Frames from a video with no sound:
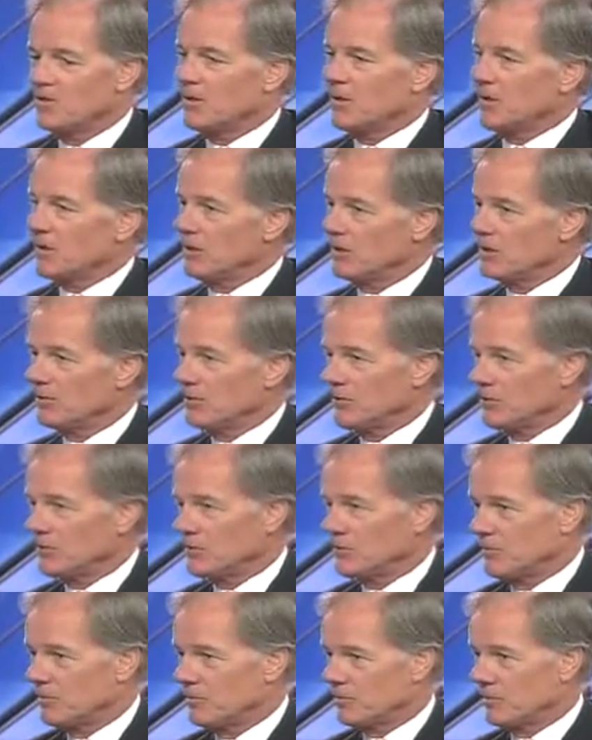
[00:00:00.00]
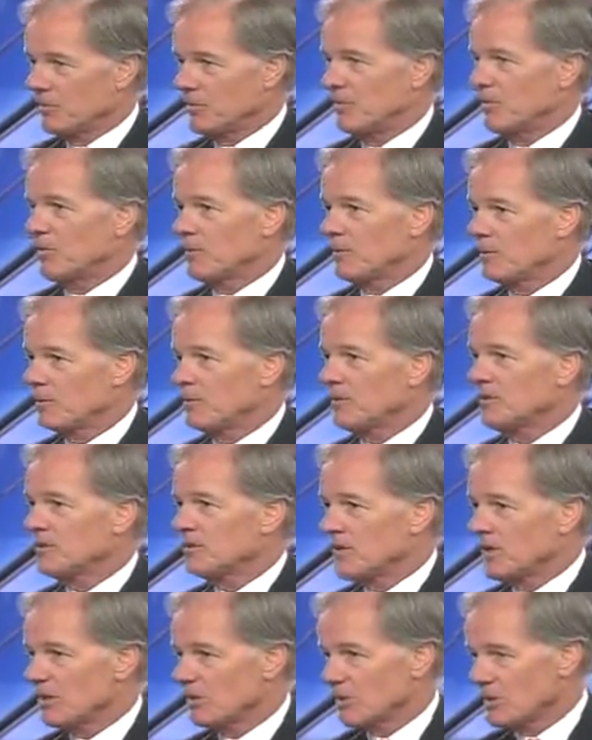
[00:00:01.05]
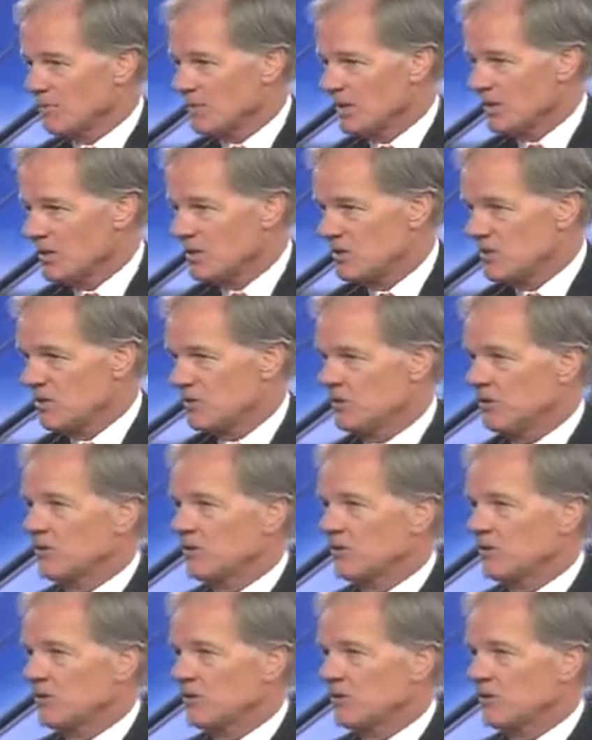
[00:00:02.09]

check in with Republican town committees.